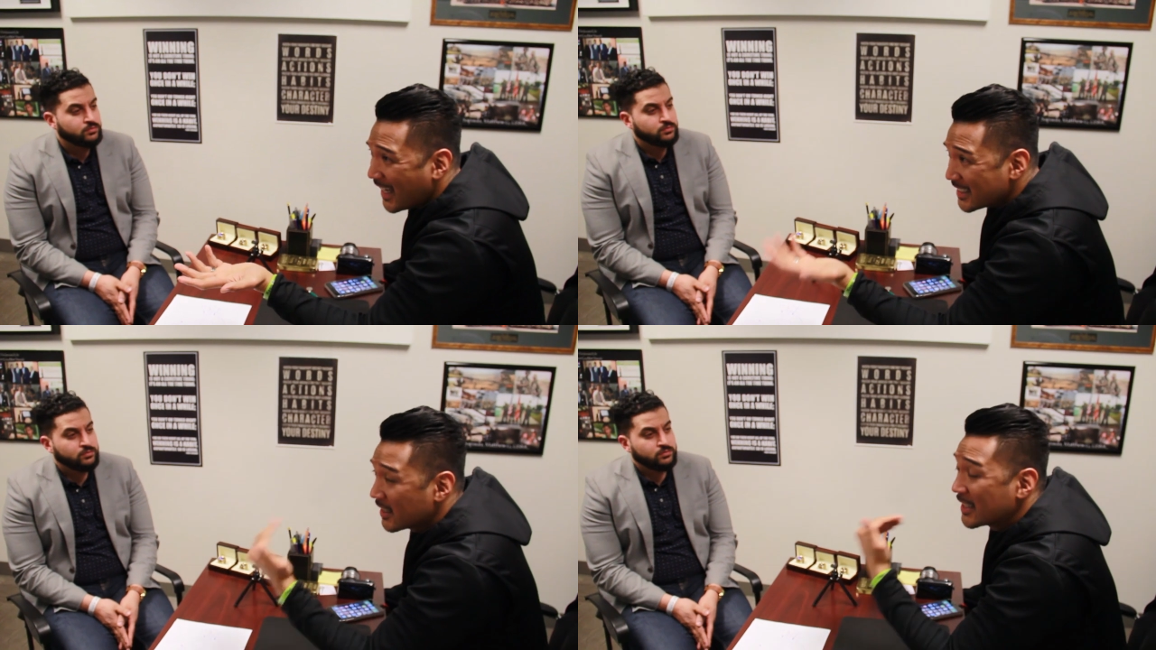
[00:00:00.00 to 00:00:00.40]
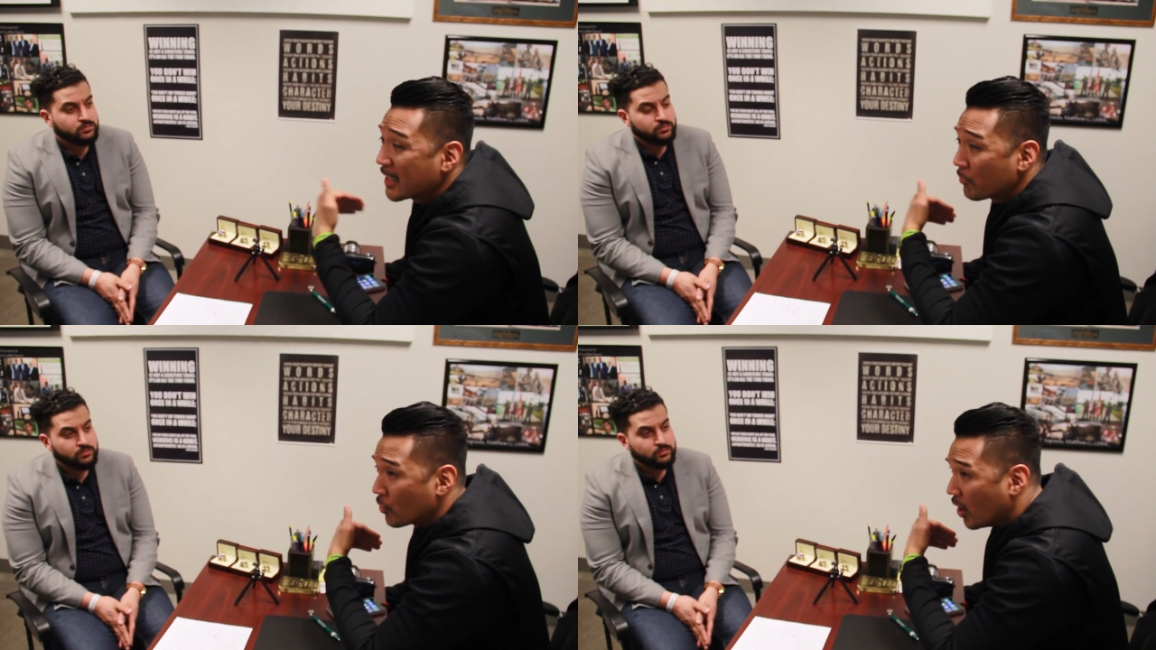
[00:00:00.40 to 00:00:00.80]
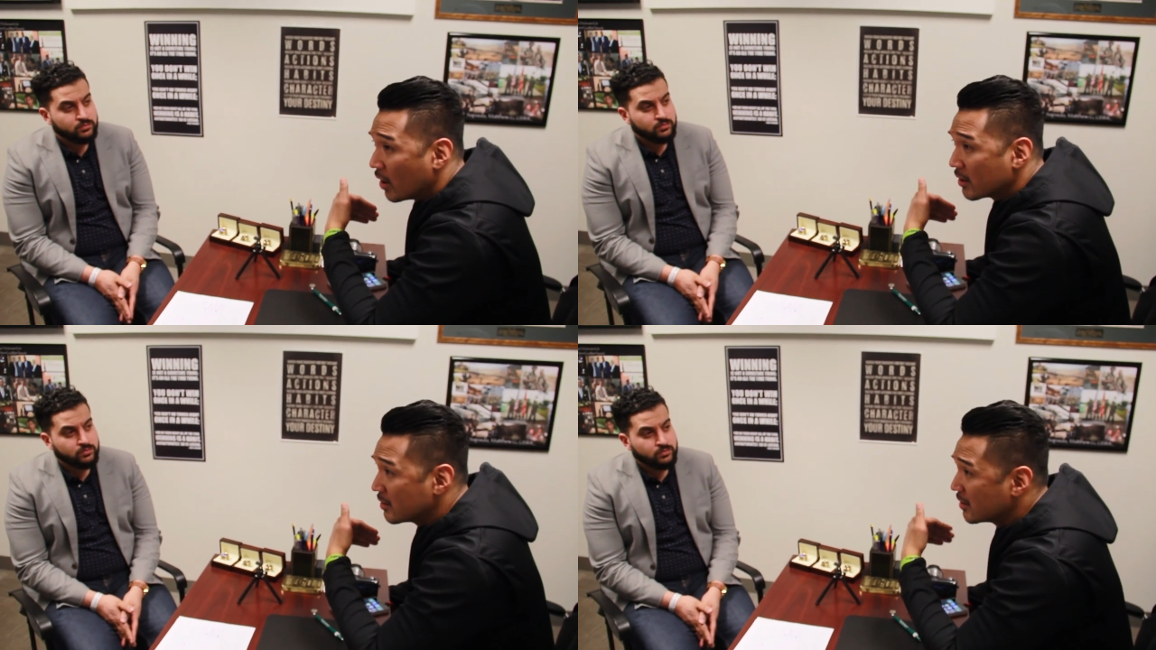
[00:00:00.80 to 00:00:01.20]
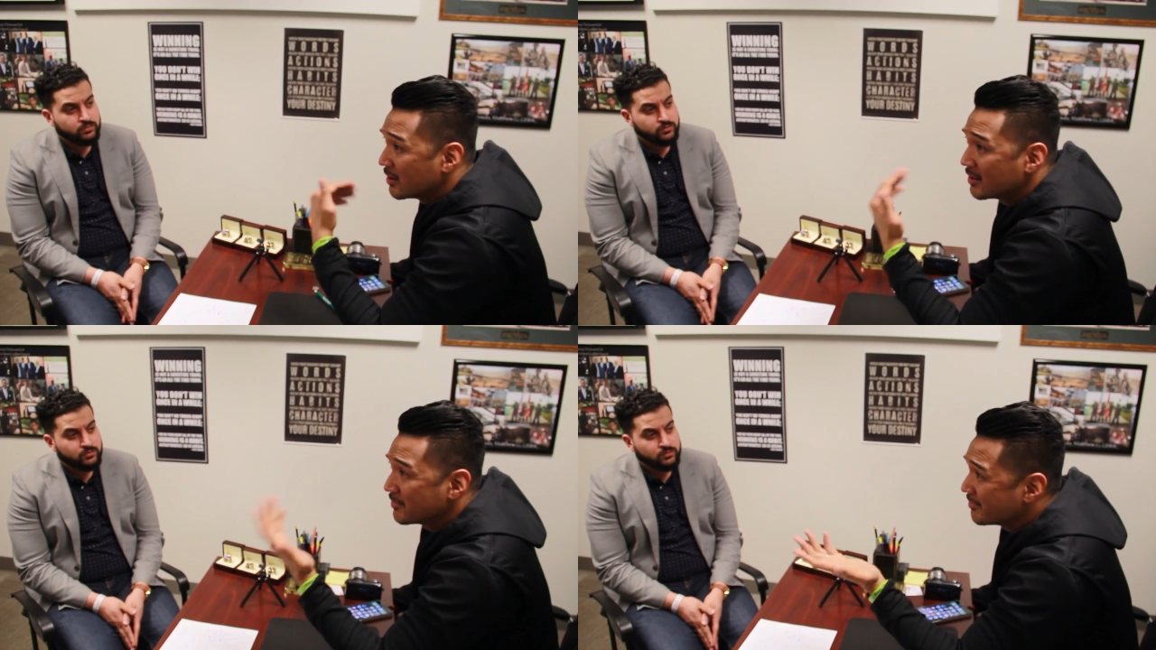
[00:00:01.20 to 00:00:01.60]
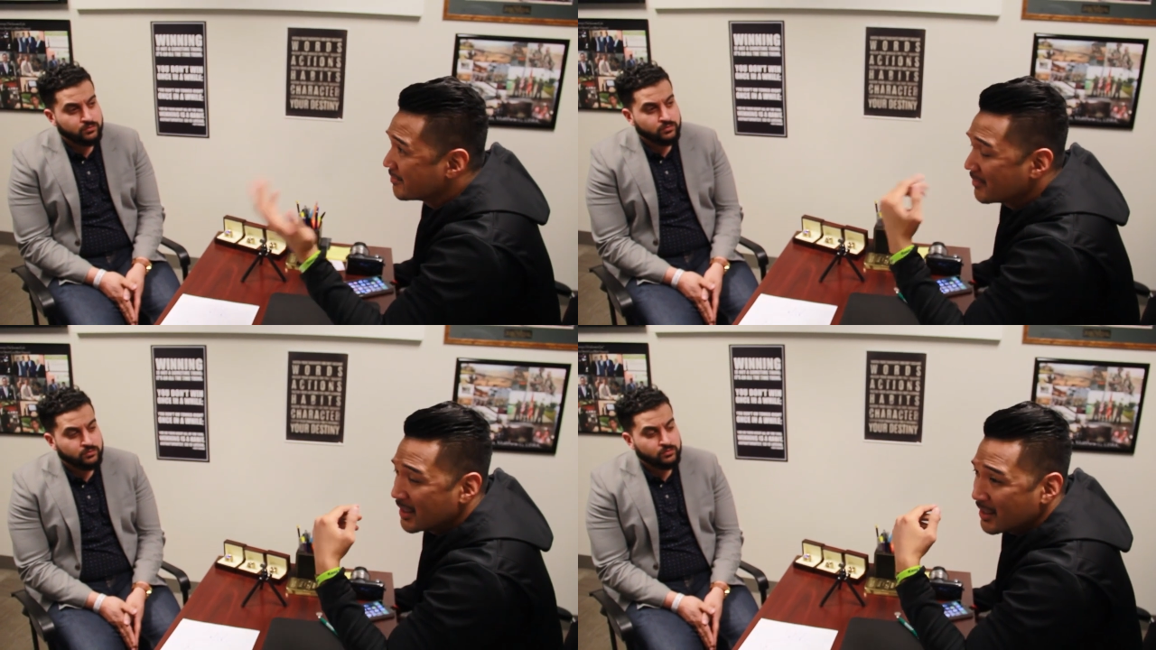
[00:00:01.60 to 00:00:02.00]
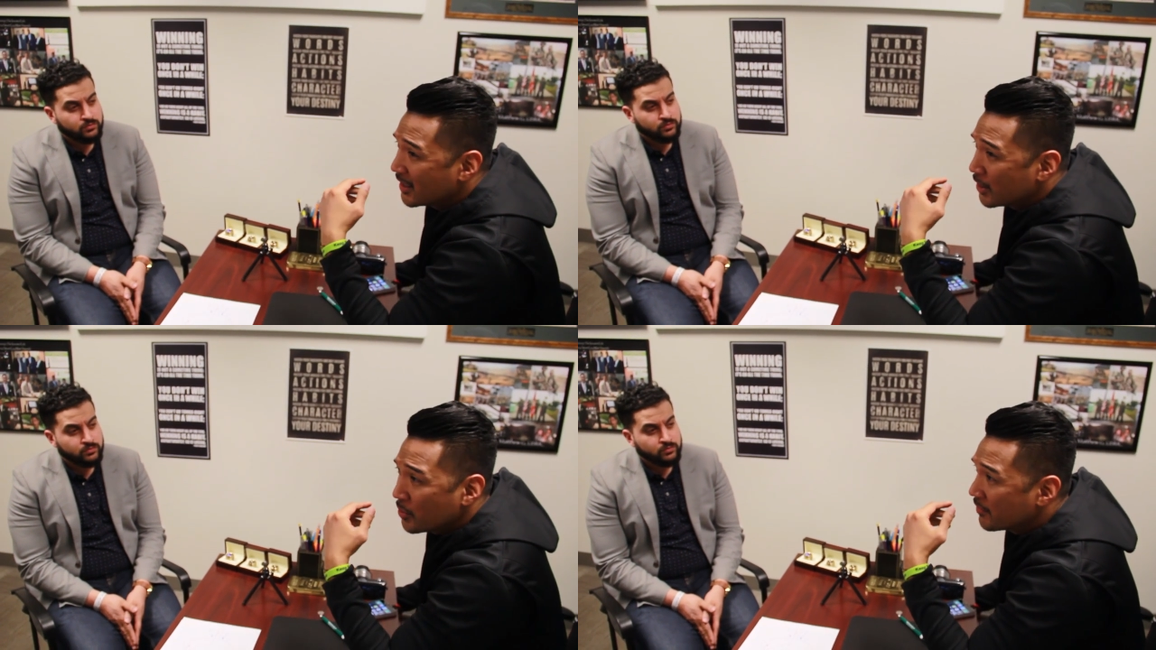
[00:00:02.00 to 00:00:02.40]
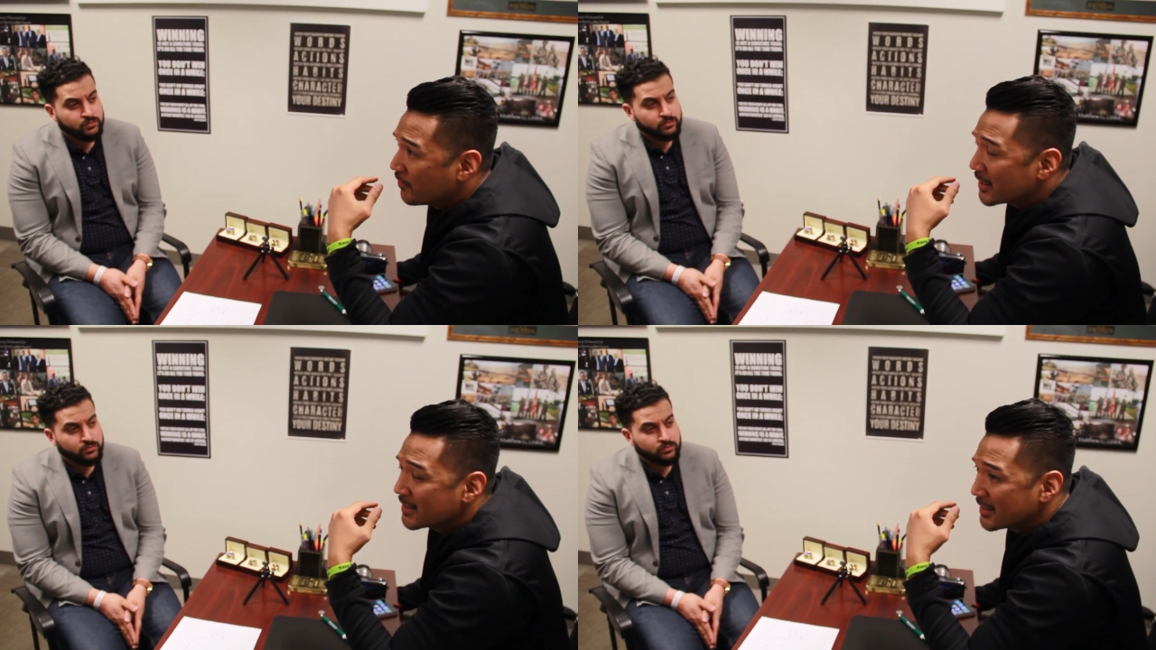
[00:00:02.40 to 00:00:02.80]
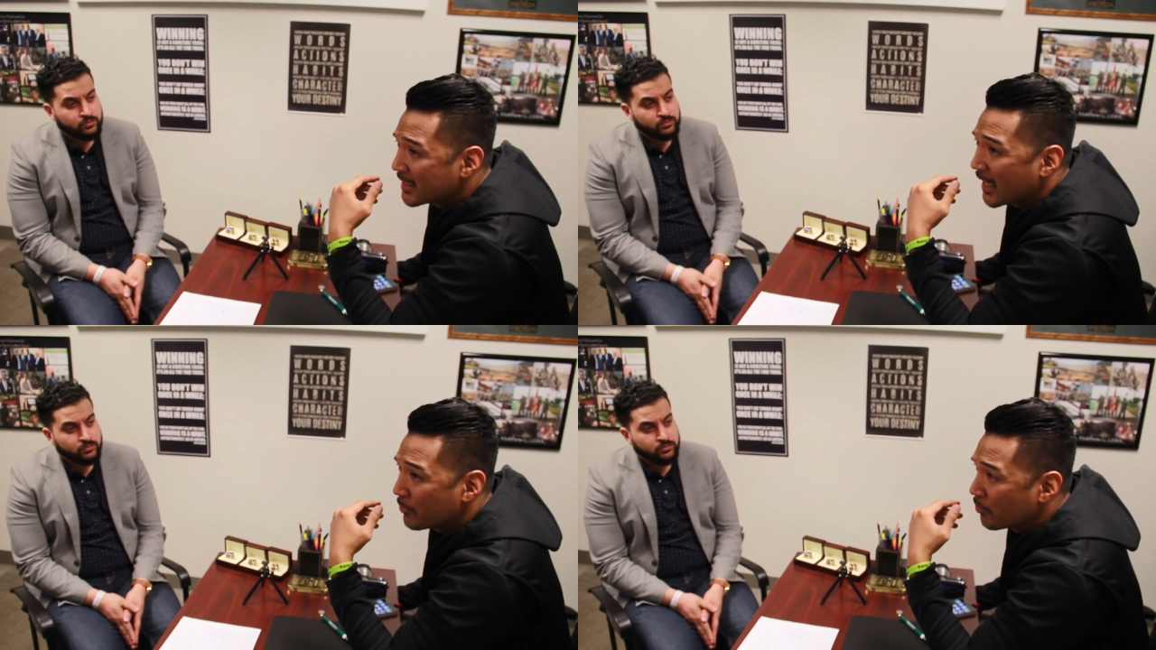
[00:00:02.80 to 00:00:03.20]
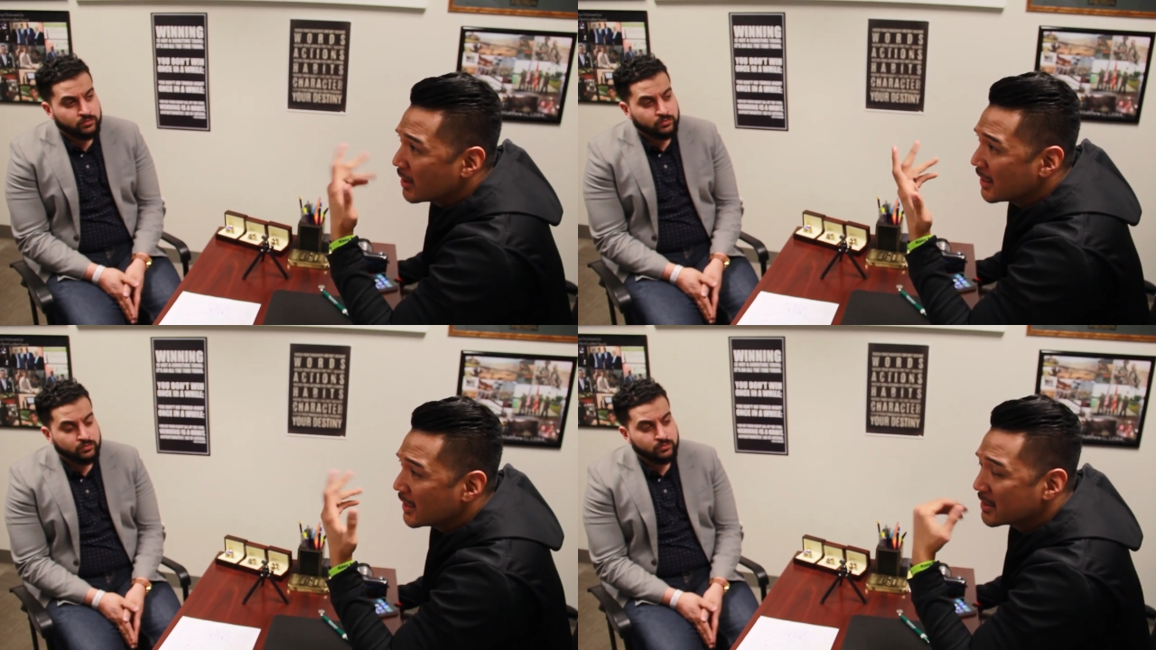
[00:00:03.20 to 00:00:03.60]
Speaker 1: case, unless I'm wrong, you investing time really